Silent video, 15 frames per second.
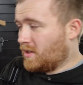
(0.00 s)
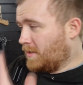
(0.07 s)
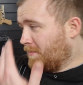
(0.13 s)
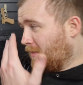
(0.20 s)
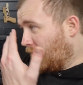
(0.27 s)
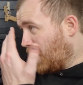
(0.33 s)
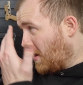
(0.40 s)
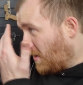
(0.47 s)
and
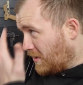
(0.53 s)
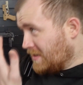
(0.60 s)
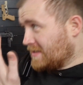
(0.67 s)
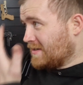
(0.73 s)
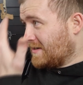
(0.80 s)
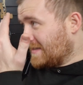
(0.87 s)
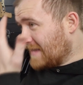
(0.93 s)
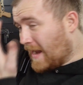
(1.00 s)
my
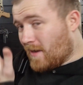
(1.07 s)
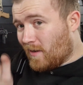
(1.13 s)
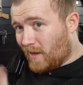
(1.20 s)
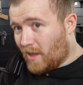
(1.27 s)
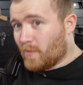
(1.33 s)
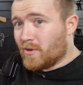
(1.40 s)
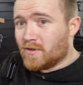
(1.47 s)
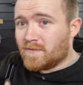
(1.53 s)
eyesight down
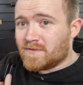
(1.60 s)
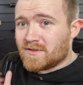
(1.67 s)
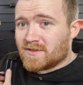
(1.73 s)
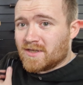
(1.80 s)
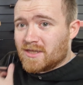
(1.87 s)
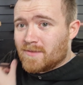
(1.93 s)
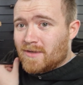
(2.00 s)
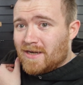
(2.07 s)
low enough to
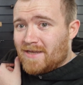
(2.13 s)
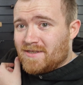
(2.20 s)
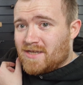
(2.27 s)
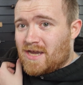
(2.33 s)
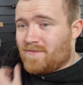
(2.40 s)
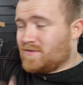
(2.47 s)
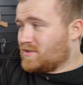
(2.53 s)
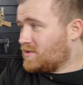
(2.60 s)
see them unless I
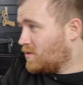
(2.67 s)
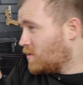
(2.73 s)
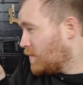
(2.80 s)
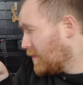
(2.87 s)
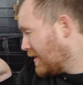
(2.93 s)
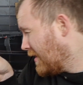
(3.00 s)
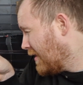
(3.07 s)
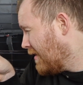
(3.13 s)
have the stock up
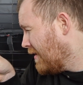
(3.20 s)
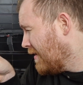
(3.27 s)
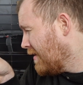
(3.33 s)
here,